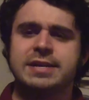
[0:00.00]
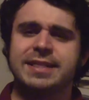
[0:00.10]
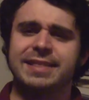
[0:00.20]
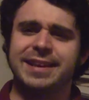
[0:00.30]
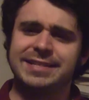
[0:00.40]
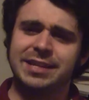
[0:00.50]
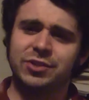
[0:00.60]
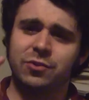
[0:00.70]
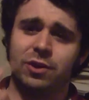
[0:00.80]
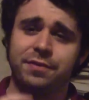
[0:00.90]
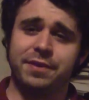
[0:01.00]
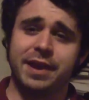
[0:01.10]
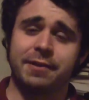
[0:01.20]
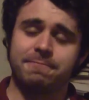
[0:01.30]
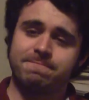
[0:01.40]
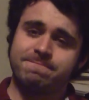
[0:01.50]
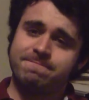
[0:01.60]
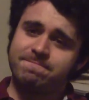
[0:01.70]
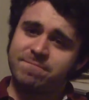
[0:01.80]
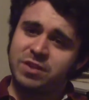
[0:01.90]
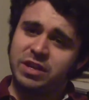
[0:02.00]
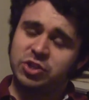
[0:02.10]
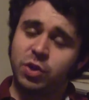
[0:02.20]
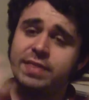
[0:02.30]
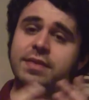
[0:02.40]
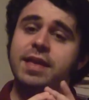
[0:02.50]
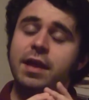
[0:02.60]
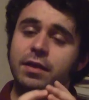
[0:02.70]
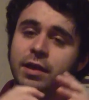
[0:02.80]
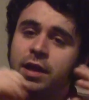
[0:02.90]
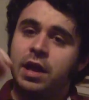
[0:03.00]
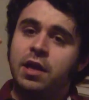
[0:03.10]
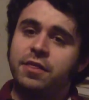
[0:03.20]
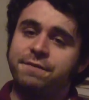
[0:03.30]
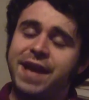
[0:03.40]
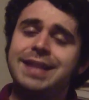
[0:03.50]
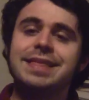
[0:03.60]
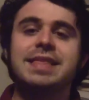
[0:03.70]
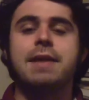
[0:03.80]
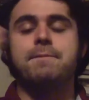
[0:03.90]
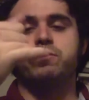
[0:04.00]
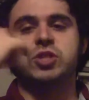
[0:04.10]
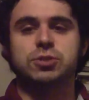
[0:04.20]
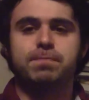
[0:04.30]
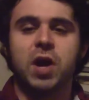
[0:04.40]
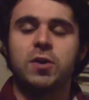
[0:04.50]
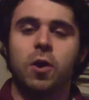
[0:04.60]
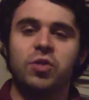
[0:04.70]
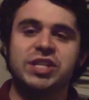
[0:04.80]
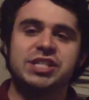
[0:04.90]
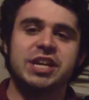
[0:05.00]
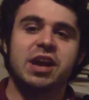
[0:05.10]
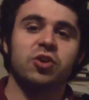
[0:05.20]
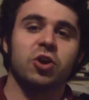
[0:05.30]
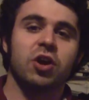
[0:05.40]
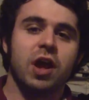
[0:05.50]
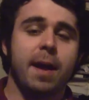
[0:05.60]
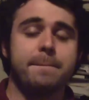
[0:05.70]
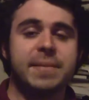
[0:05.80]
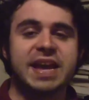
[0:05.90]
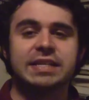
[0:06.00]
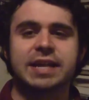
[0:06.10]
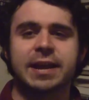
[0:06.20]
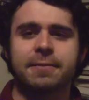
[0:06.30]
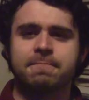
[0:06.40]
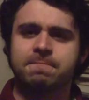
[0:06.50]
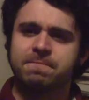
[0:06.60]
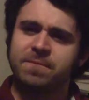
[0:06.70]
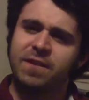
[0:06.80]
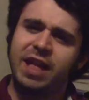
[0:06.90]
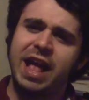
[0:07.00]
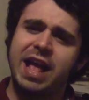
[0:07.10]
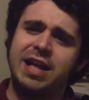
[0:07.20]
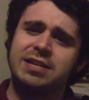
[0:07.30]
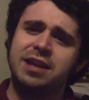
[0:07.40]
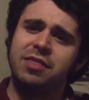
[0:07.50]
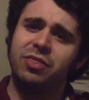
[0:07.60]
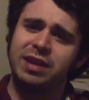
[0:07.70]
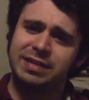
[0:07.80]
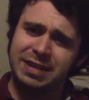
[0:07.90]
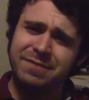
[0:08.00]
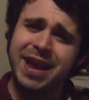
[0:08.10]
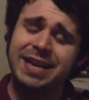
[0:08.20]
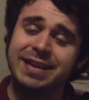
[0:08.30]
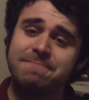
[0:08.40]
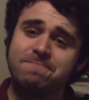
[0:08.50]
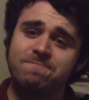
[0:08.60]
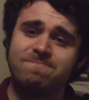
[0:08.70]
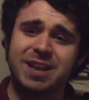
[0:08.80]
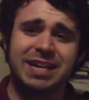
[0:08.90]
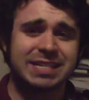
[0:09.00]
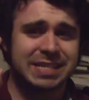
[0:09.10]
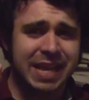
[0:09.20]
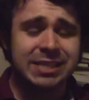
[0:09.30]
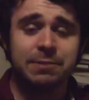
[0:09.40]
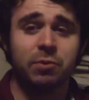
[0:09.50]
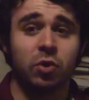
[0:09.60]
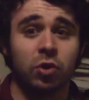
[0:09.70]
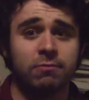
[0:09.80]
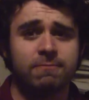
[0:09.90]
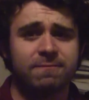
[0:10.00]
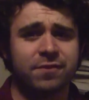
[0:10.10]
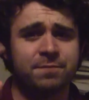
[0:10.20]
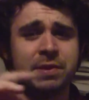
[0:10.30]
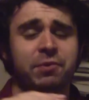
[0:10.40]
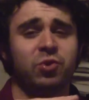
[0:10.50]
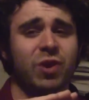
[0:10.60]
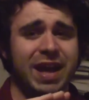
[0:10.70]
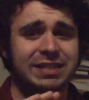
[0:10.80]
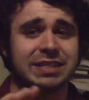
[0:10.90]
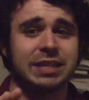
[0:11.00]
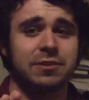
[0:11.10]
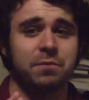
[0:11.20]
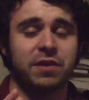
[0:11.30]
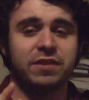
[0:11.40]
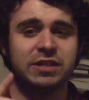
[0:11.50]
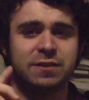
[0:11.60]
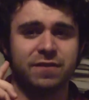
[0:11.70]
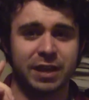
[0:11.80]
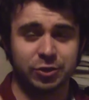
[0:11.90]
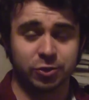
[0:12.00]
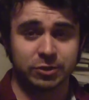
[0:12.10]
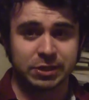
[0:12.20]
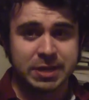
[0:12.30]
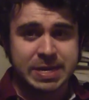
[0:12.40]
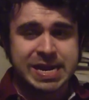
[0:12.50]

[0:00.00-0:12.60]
That's actually one thing. It's great that the fact that they spun all this together, amazing. And they did make it accessible for people who hadn't seen the previous Avengers.